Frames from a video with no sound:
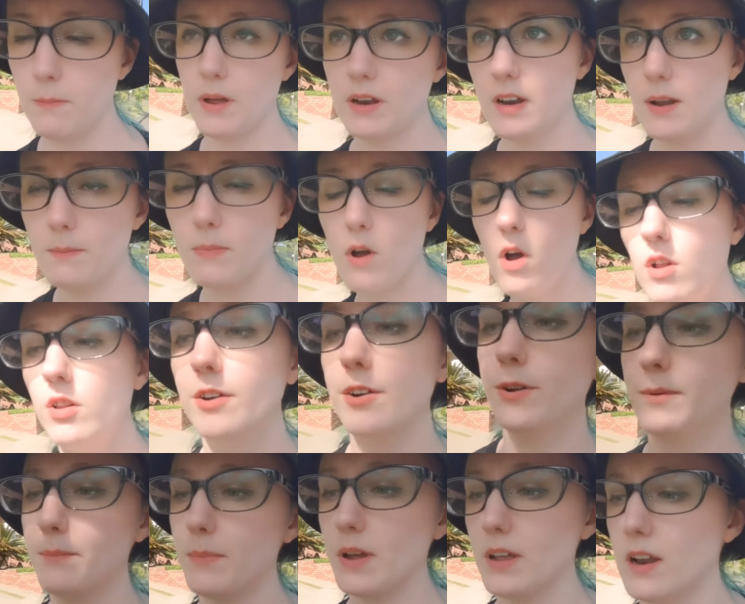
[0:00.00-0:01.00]
button-up collar,
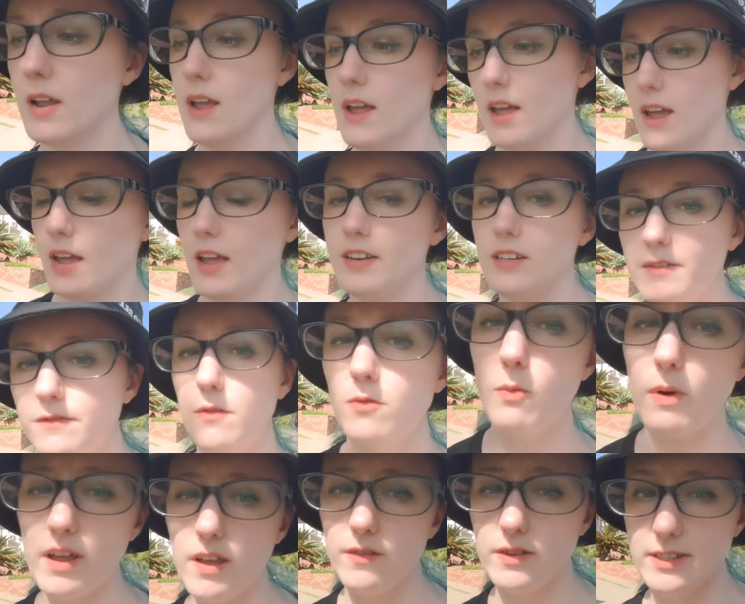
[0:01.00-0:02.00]
but a different
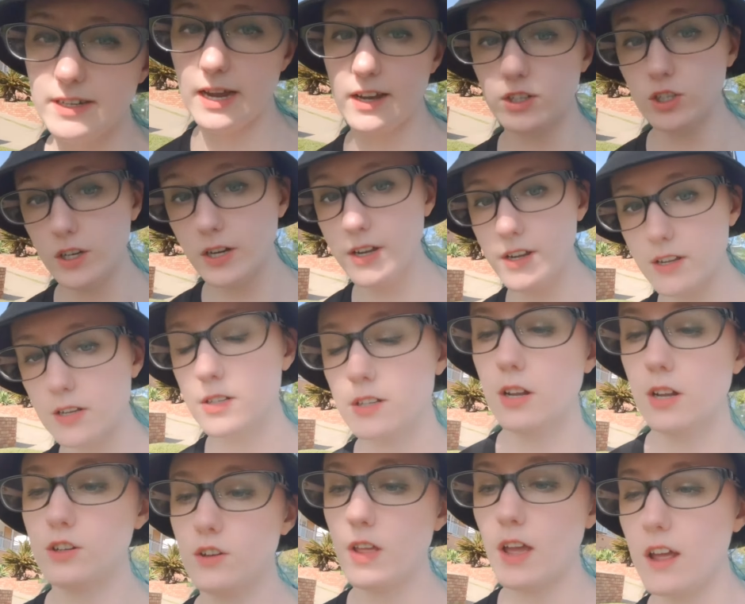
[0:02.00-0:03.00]
way of attaching it,
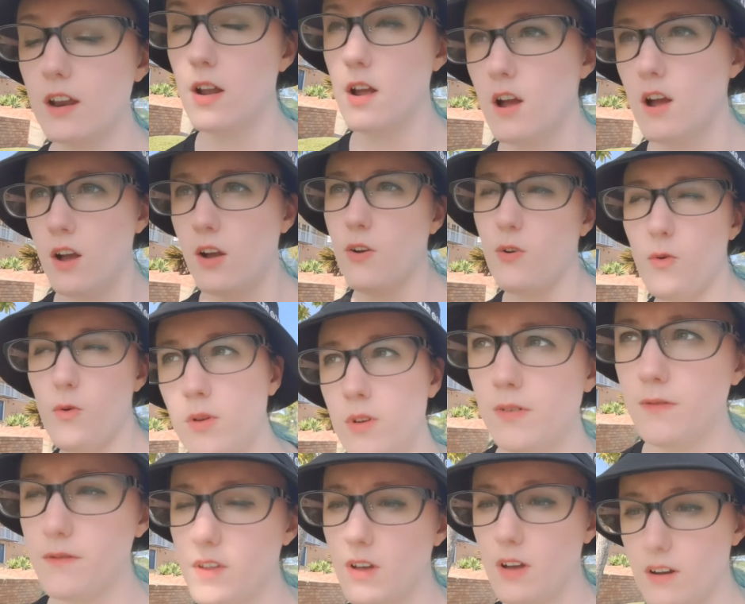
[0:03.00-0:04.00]
such that all
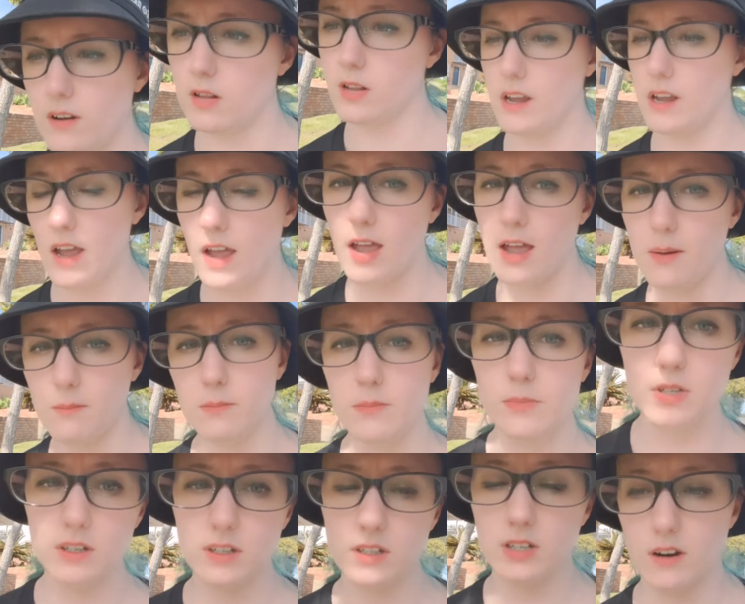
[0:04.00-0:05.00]
of the ugly hems
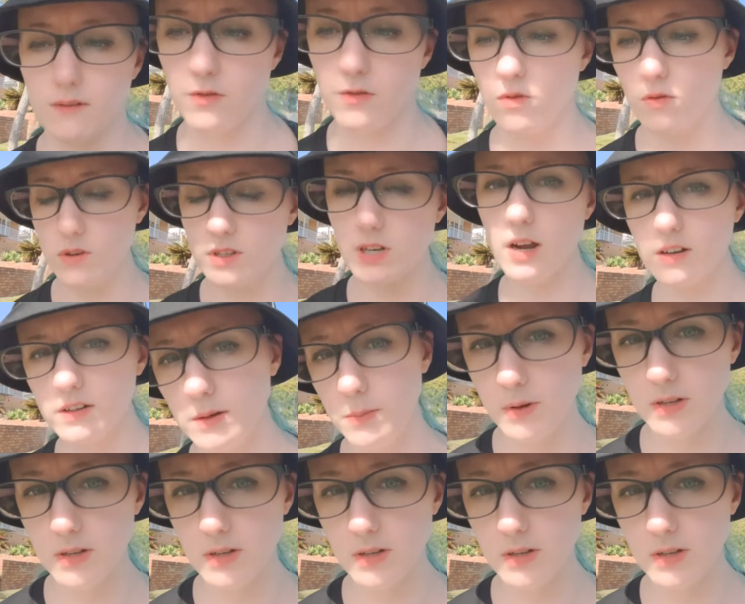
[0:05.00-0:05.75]
and stuff are all tucked up